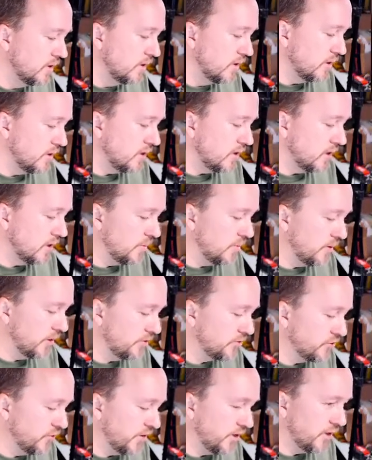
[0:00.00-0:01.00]
I
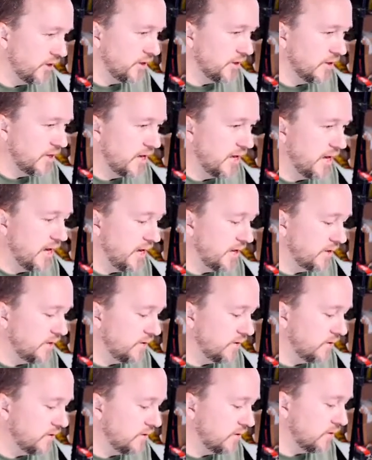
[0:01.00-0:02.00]
show that in
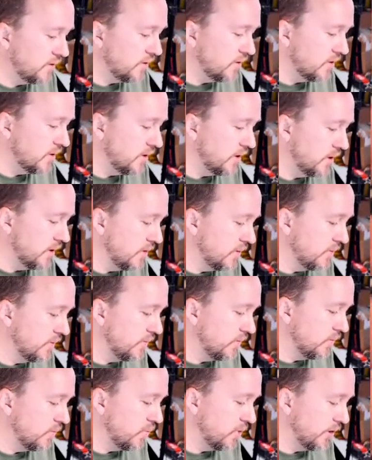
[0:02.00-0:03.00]
CAD
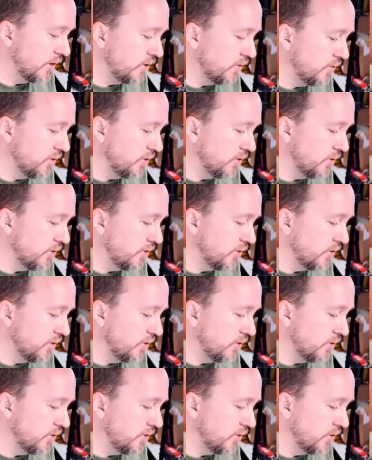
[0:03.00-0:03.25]
when I do the